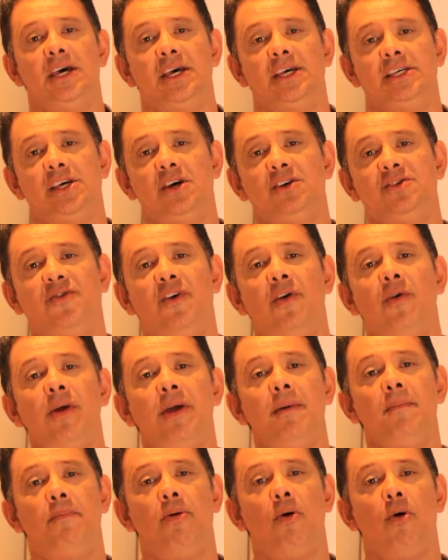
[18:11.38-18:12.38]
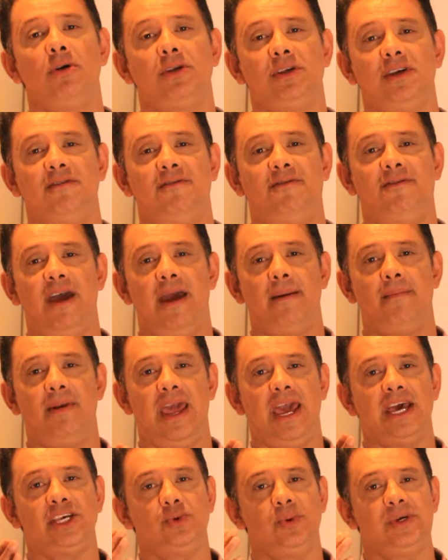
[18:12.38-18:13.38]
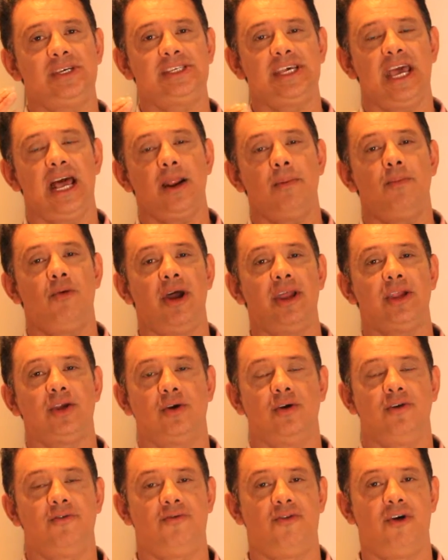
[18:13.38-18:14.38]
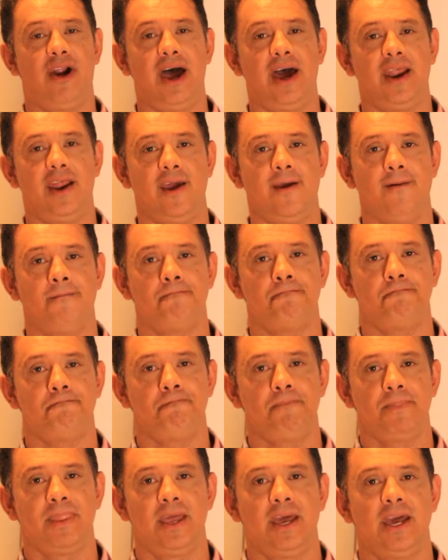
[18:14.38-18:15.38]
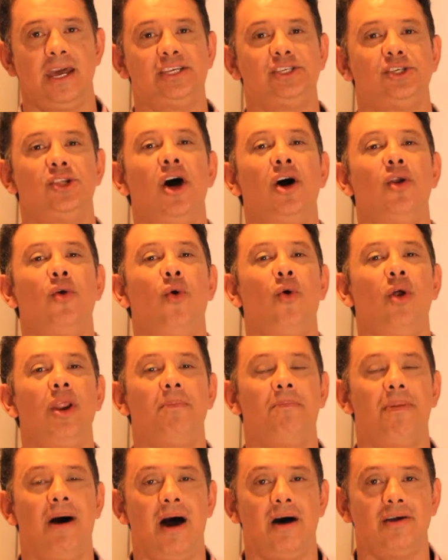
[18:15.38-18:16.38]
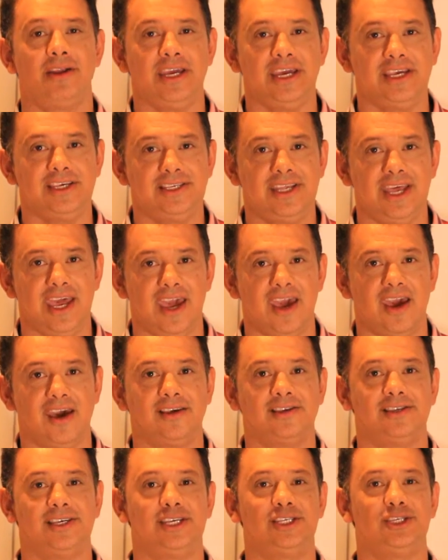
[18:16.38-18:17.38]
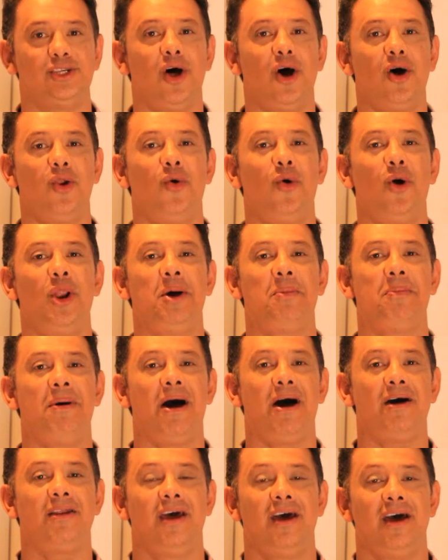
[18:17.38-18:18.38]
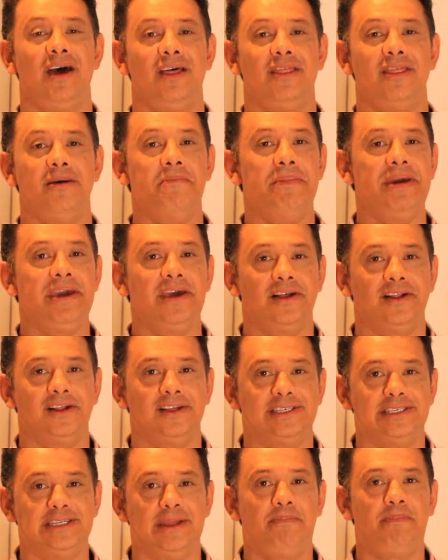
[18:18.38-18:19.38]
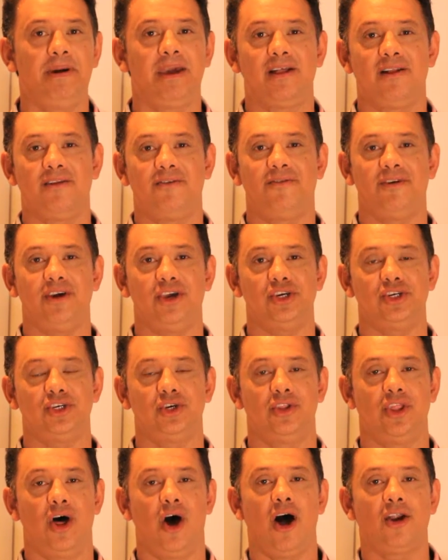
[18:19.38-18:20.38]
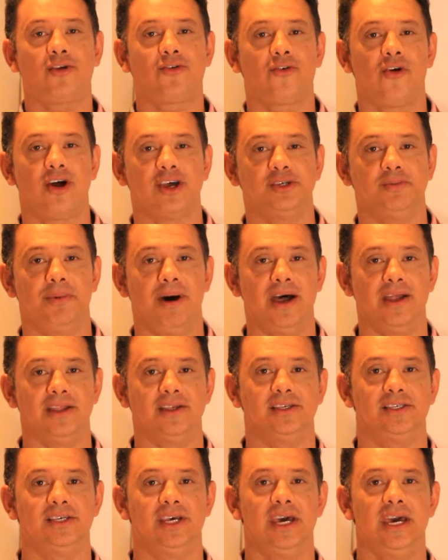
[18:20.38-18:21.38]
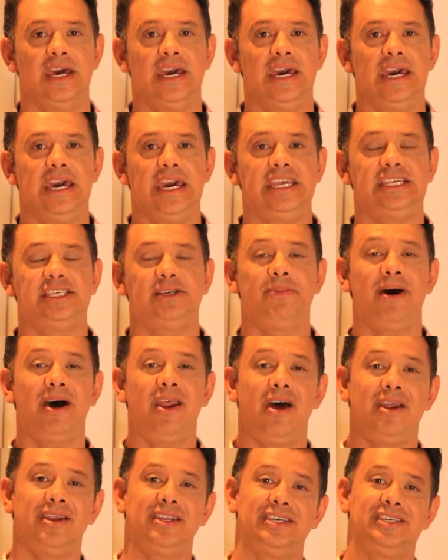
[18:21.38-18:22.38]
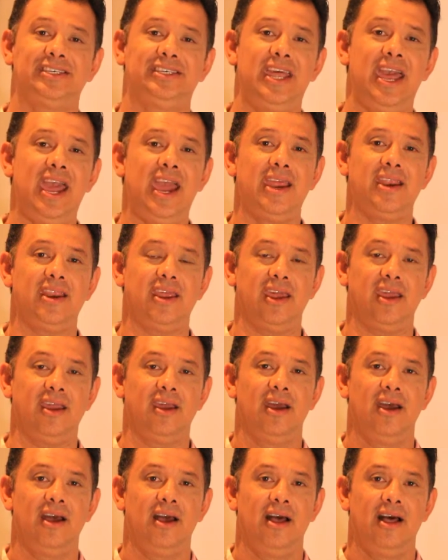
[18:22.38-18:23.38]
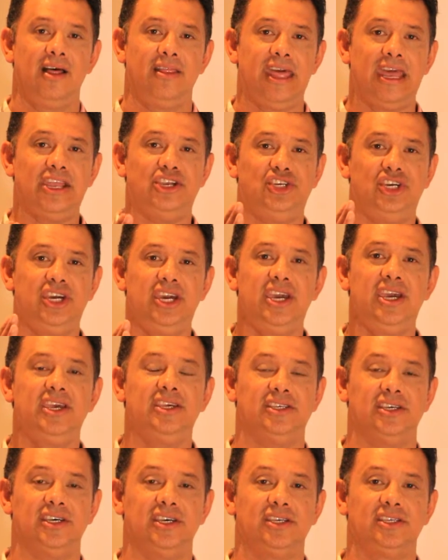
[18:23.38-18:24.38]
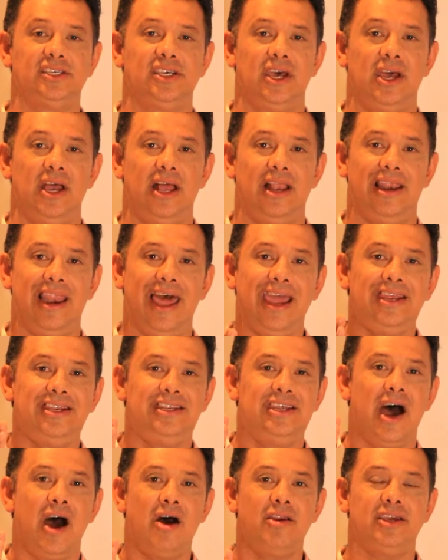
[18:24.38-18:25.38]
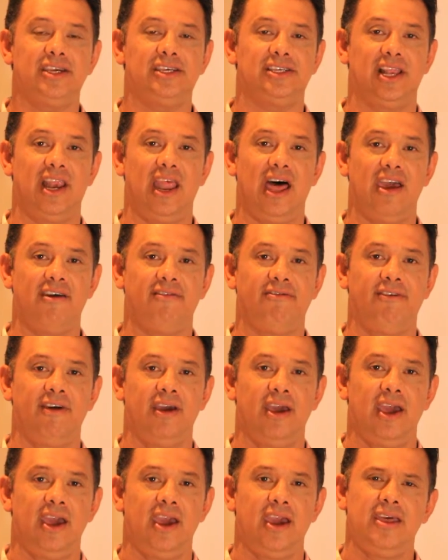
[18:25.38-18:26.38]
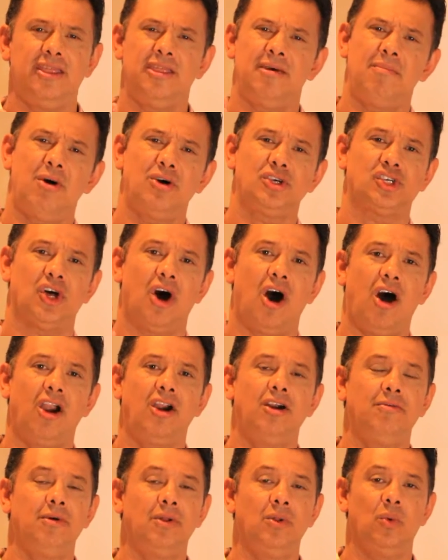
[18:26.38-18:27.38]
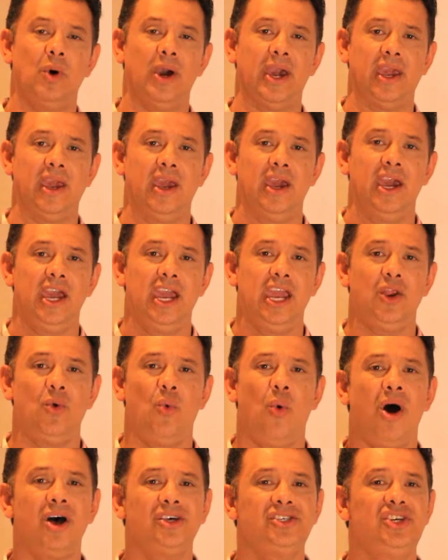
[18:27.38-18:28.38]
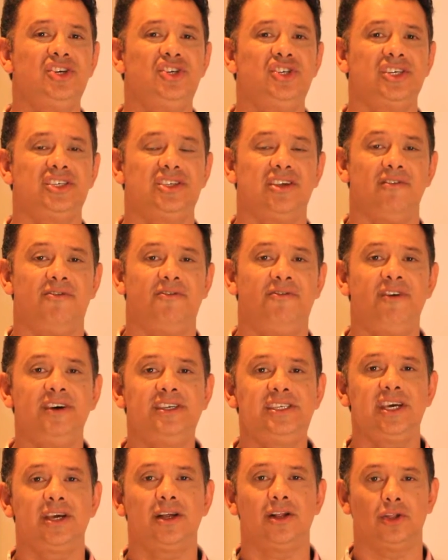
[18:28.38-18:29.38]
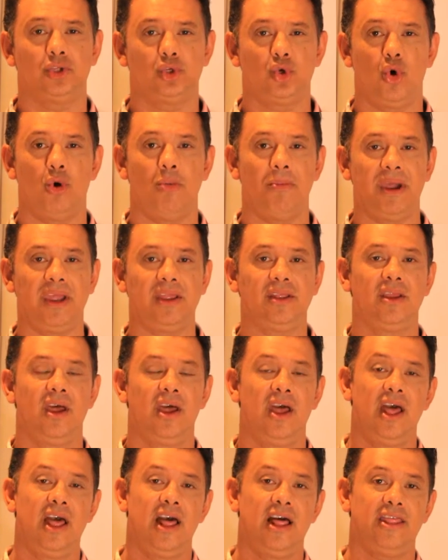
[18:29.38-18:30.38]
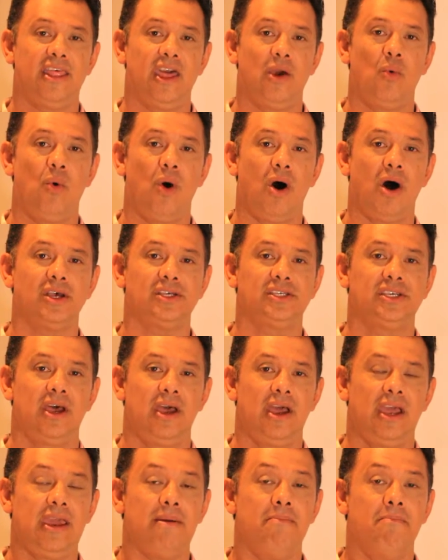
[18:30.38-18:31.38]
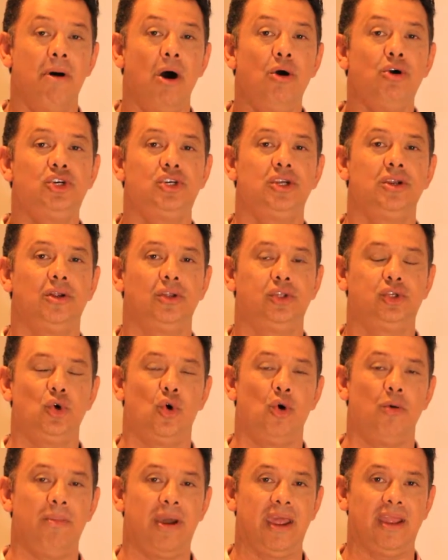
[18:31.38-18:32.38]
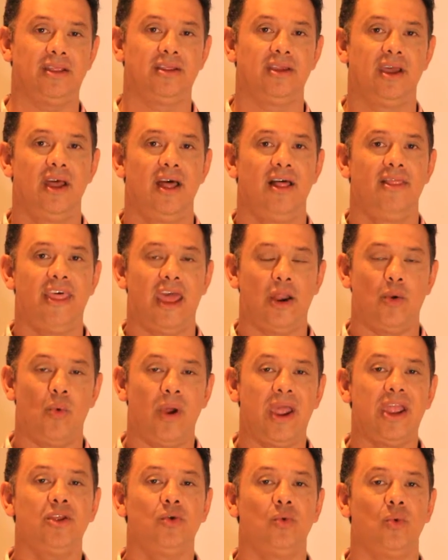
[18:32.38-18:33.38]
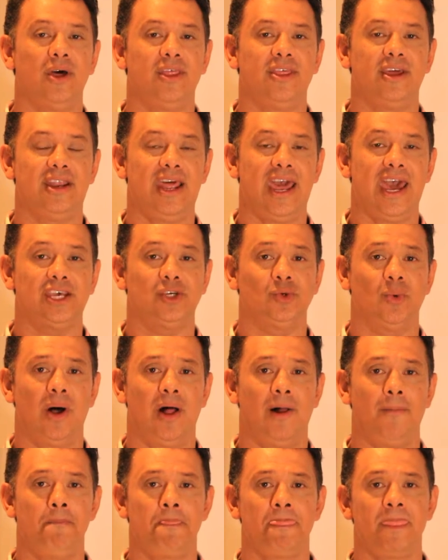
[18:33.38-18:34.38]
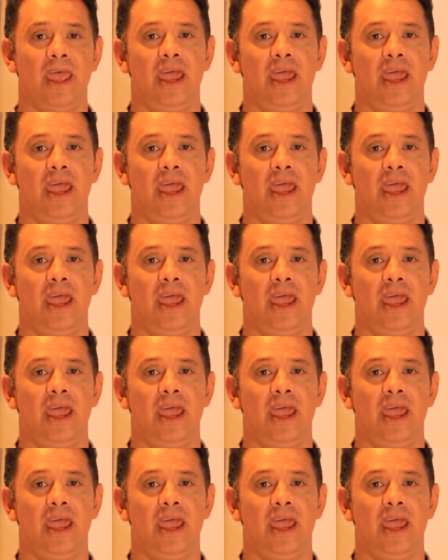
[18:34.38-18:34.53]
So it's very important, family, as we celebrate Good Friday. It's not all about Easter eggs. It's not all about the meals, the pickled fish, the hot cross buns. It's about understanding that Jesus laid down his life in the most horrible way. It wasn't just a physical torment. There was emotional torment that went with it as well.